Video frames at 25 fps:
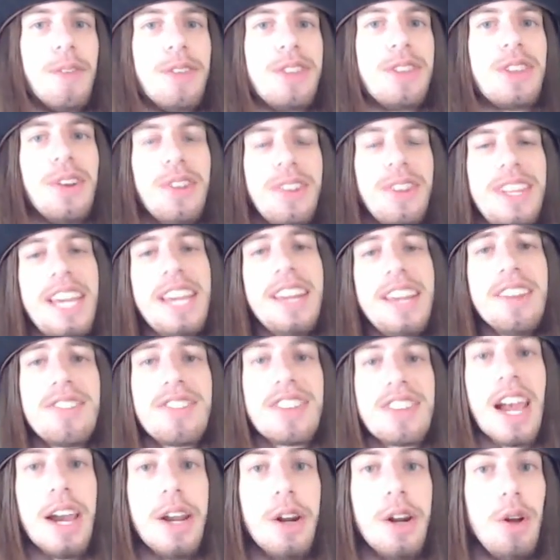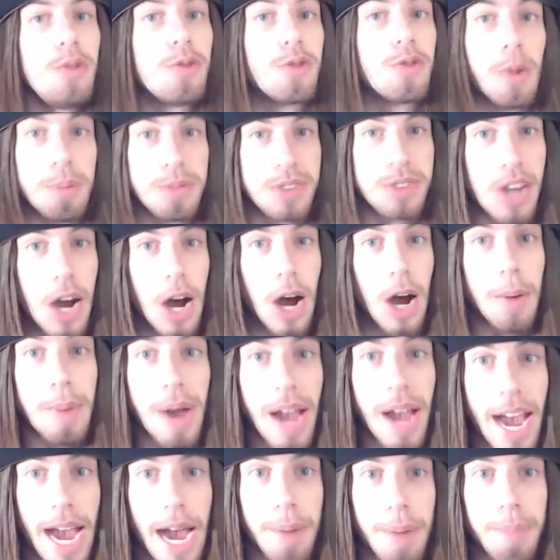with the latest title from Tom
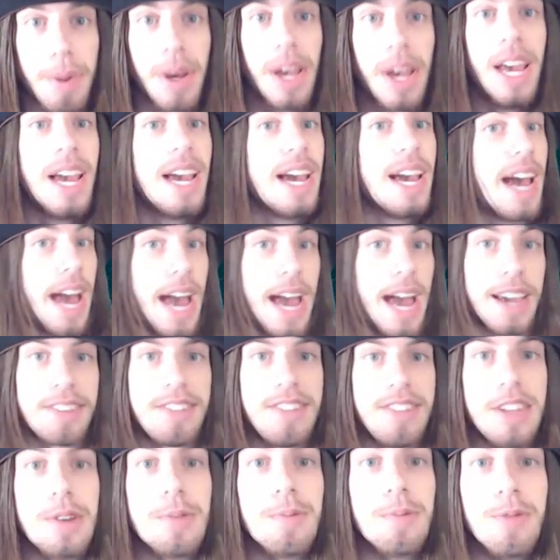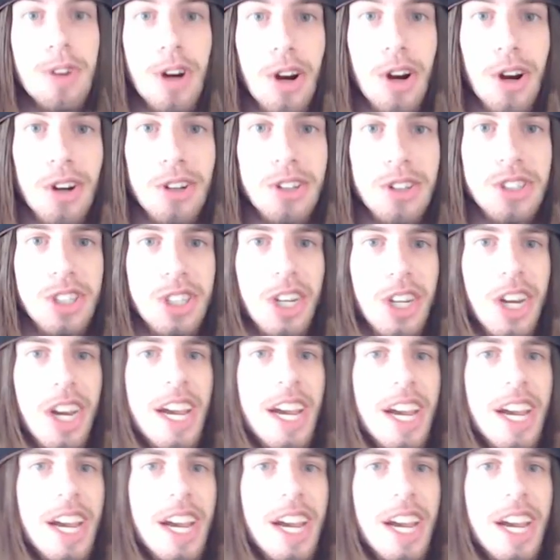Hap, Axiom Verge.